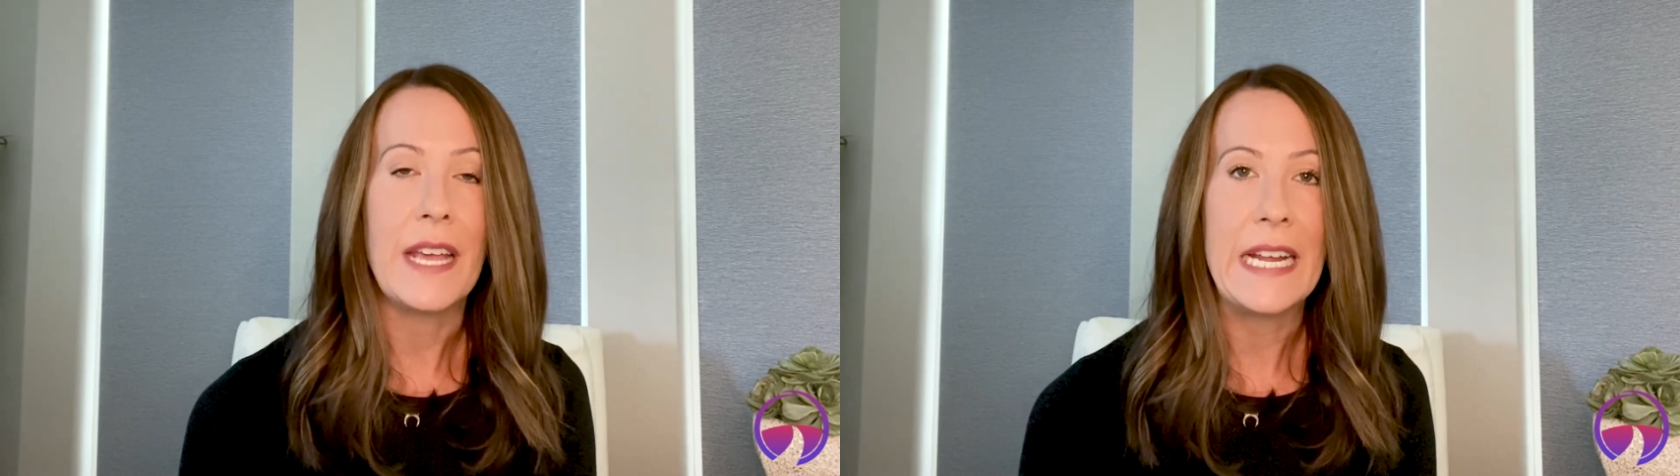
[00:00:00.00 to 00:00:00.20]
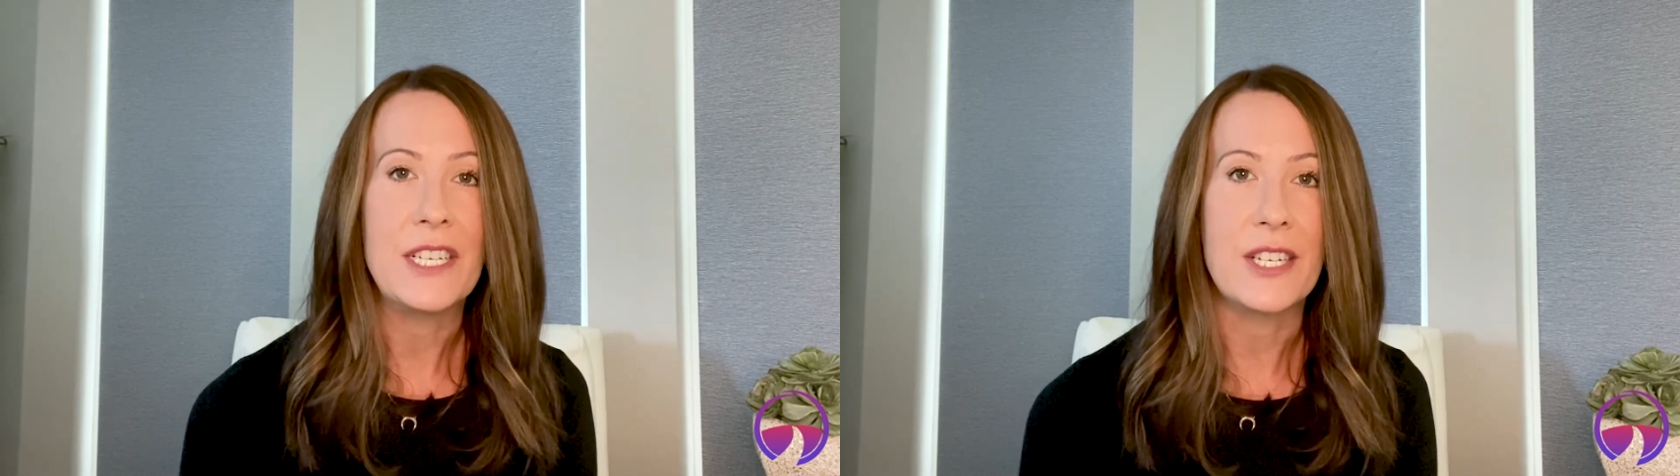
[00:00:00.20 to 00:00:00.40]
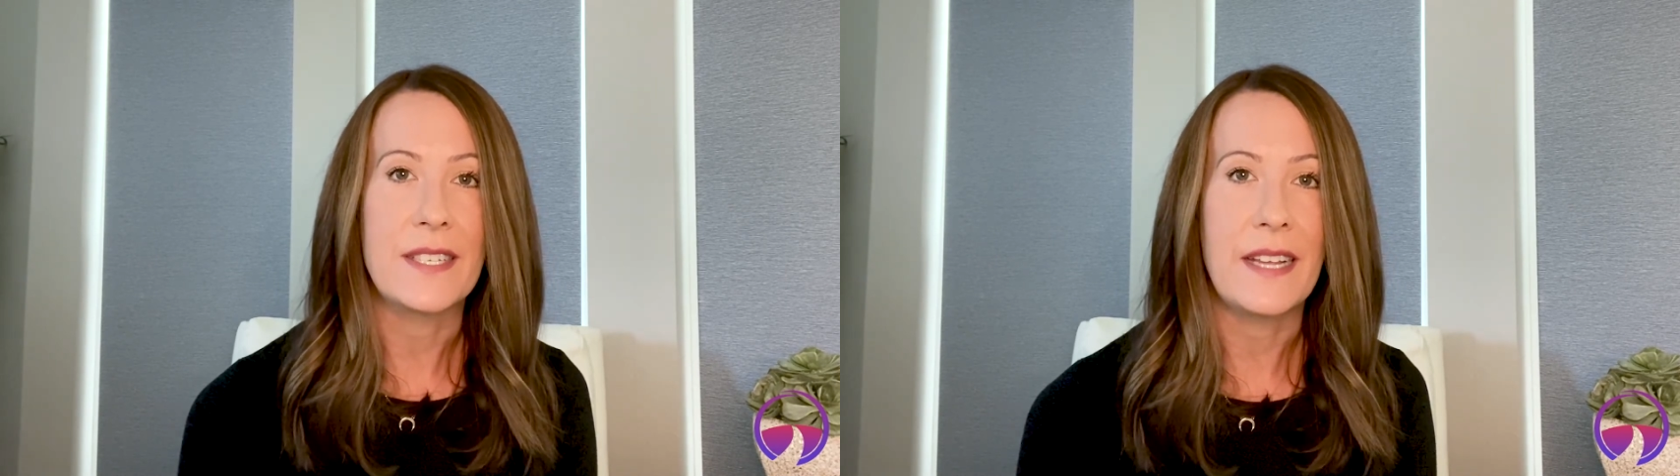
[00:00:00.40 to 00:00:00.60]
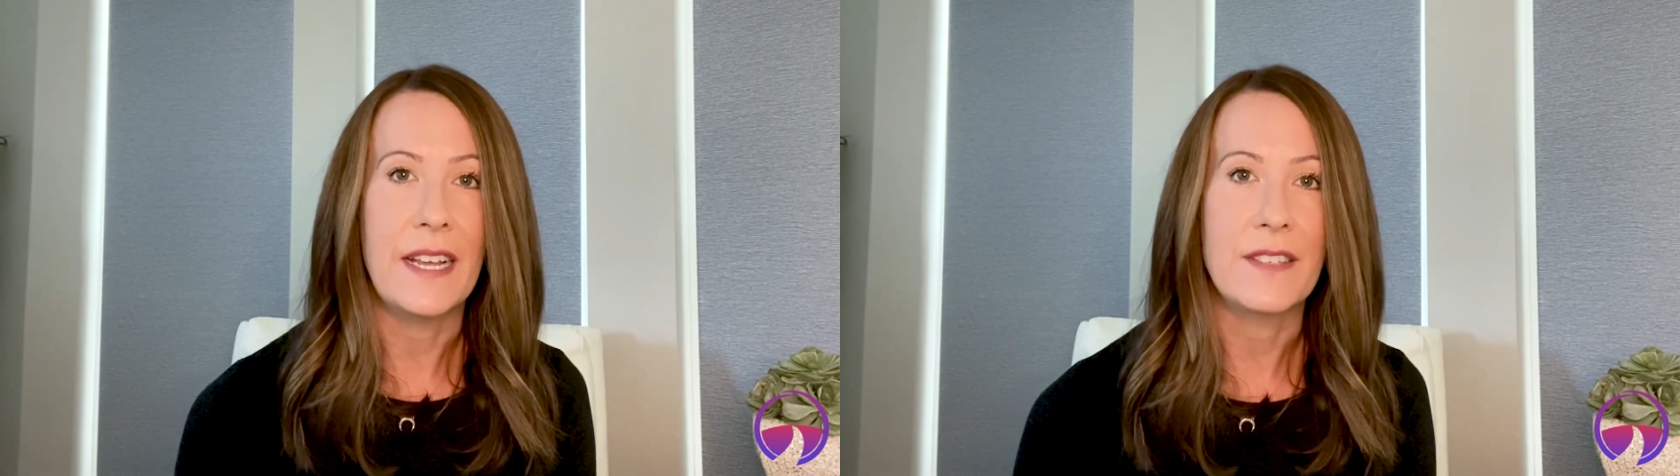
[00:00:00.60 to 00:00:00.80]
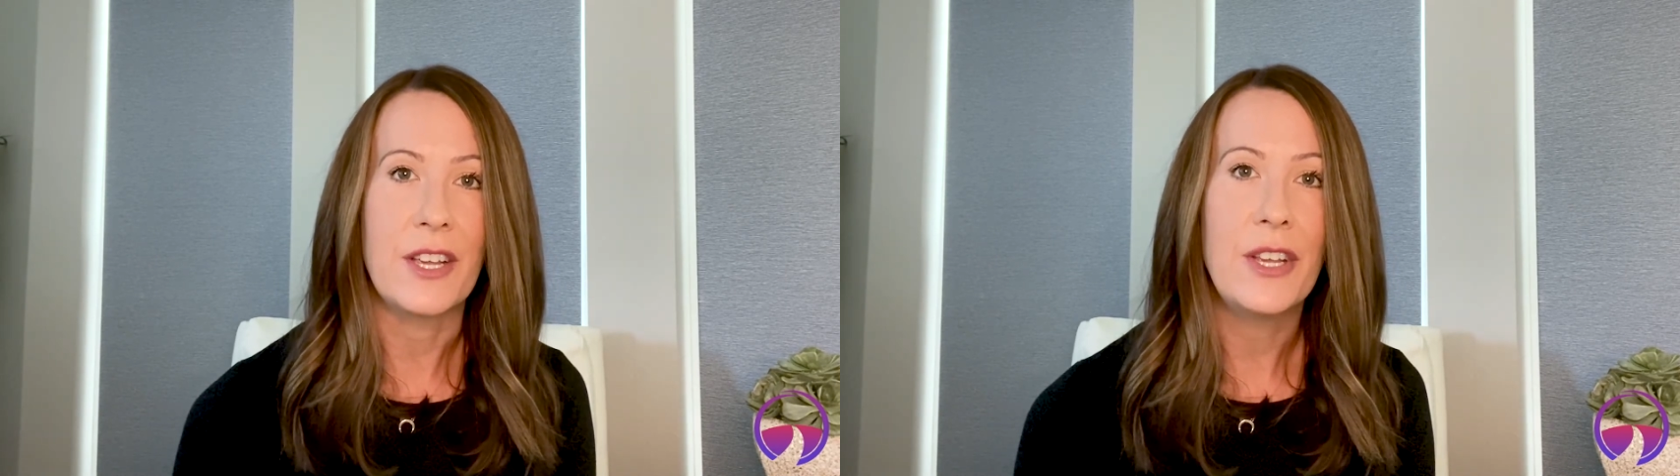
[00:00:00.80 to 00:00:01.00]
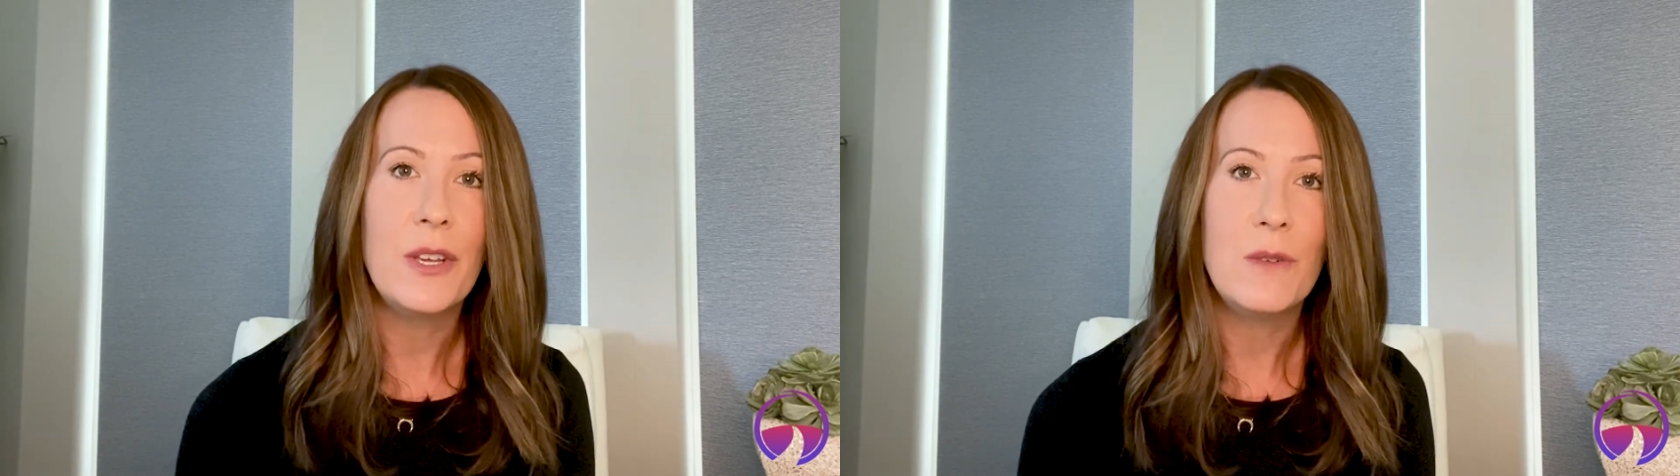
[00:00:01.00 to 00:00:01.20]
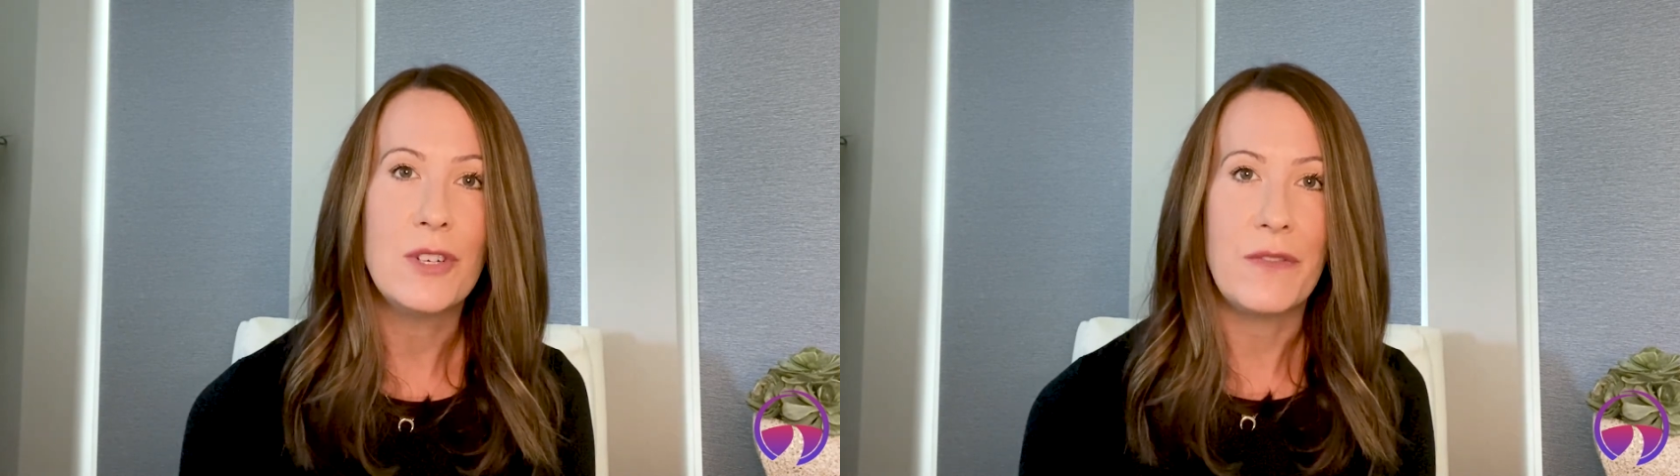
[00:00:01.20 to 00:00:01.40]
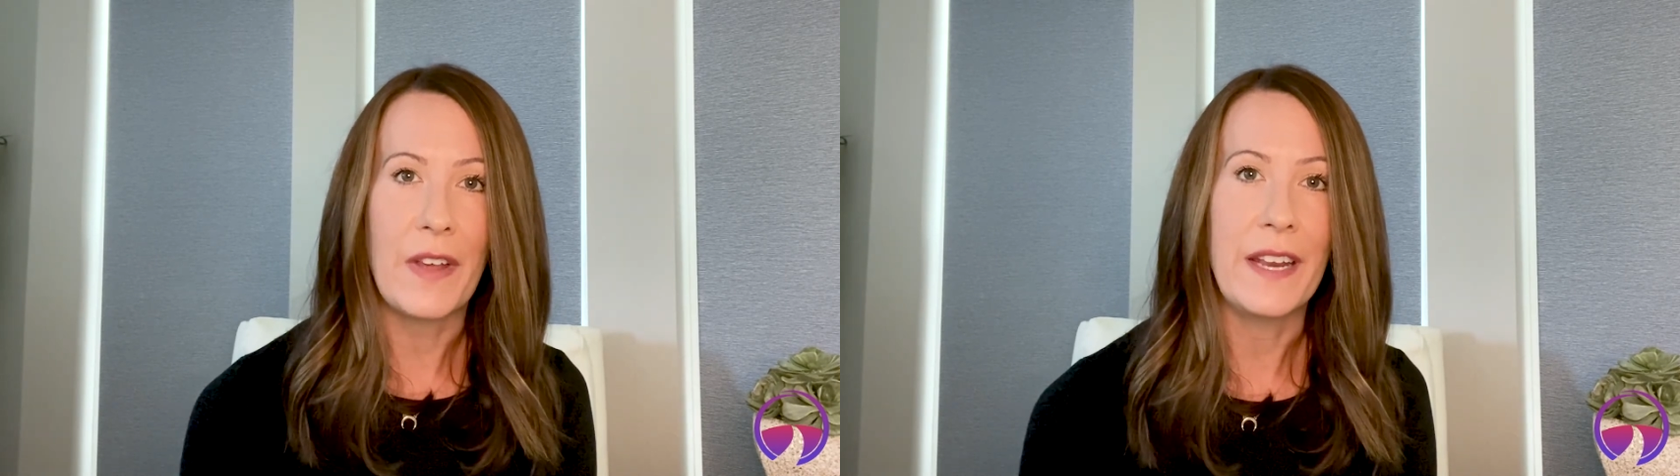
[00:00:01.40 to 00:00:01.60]
HSA is a huge
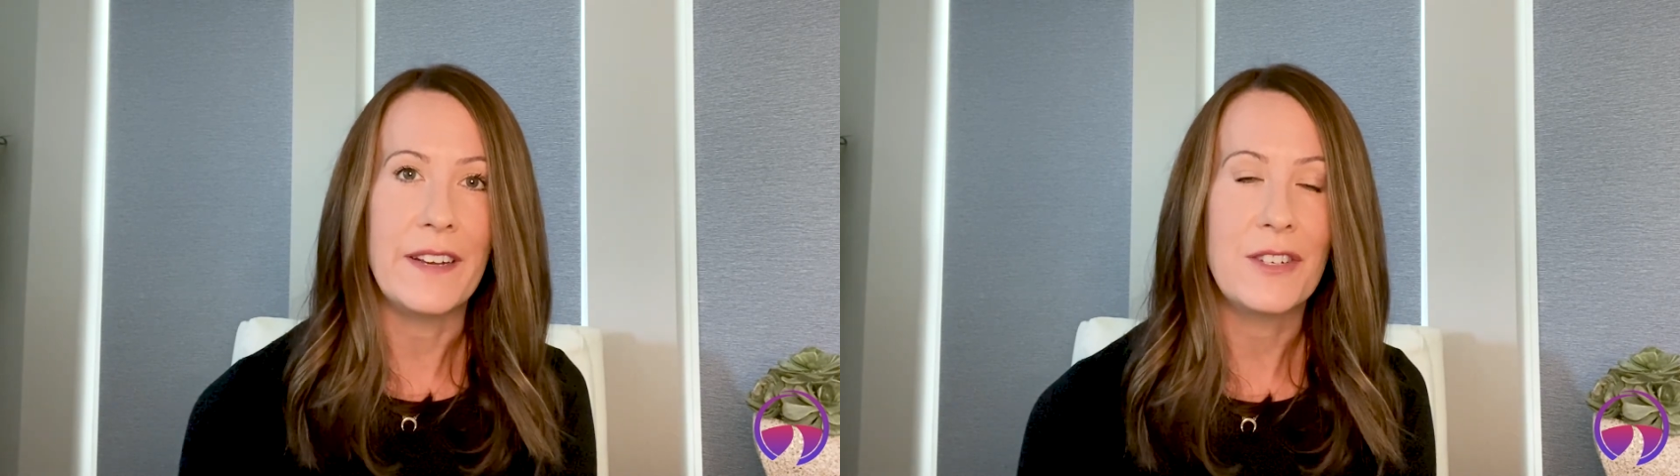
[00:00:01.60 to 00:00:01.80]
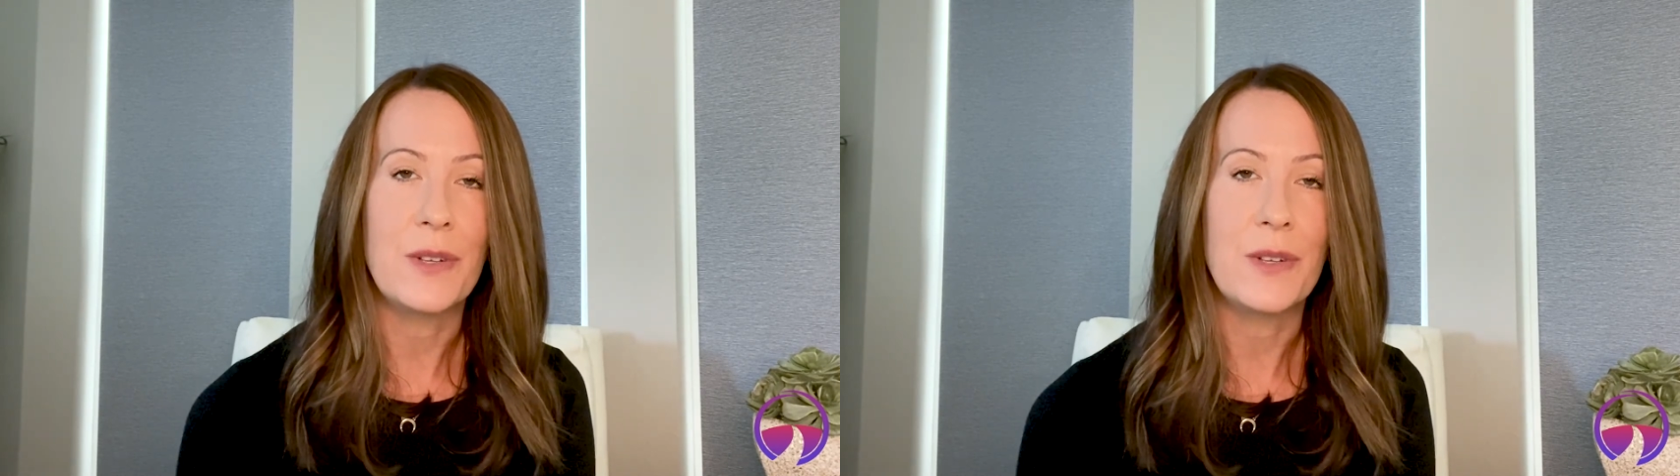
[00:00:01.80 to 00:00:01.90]
advantage.